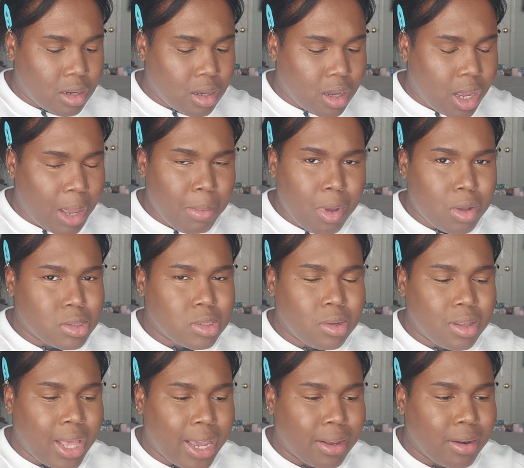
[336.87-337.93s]
I'm
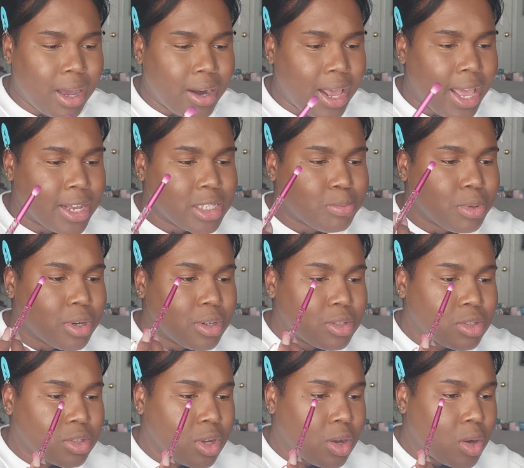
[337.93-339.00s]
also like not an expert,
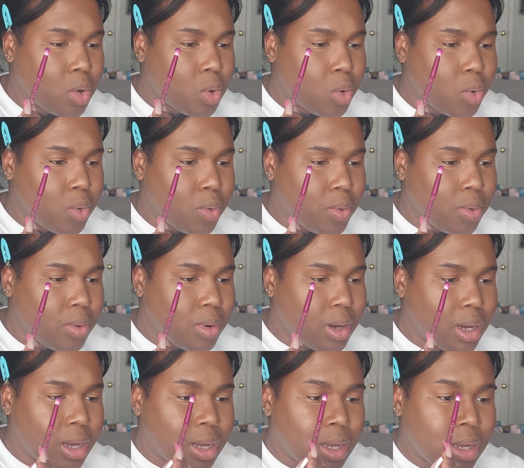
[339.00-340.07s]
so
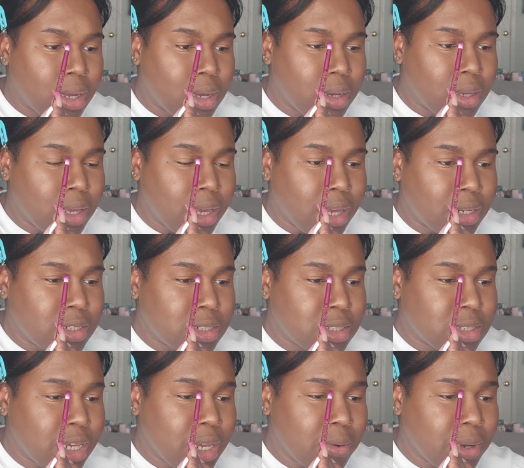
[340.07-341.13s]
yeah,
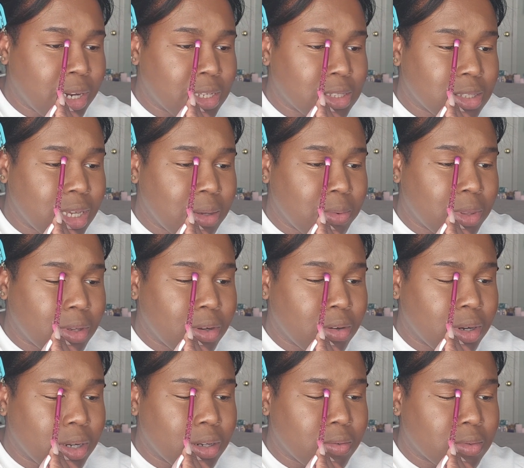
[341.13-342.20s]
just take what I say with a
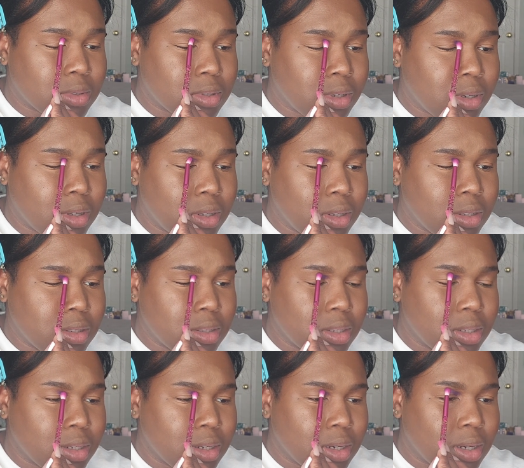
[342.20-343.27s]
grain of salt.
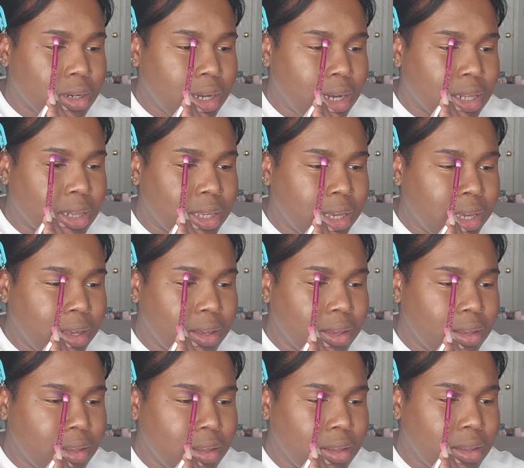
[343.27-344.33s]
Golly,
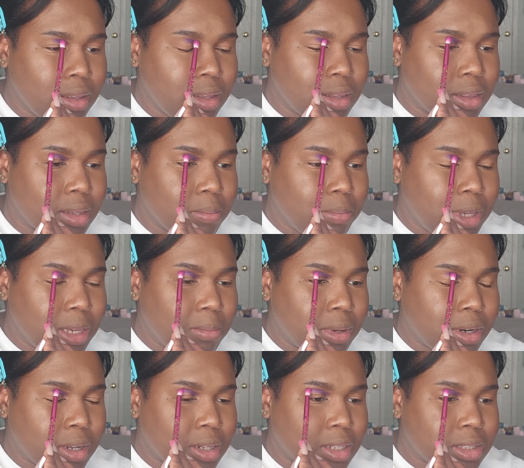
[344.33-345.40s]
the
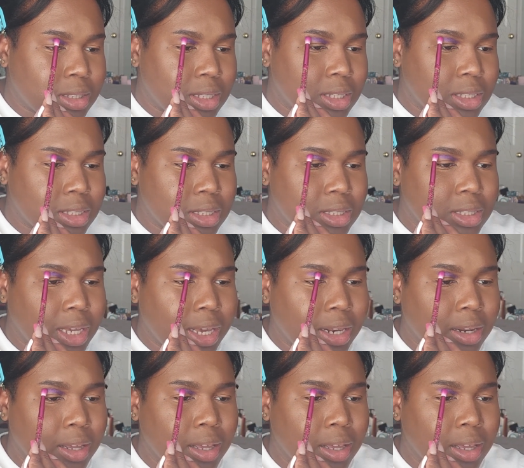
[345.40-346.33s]
pigment on this thing is insane.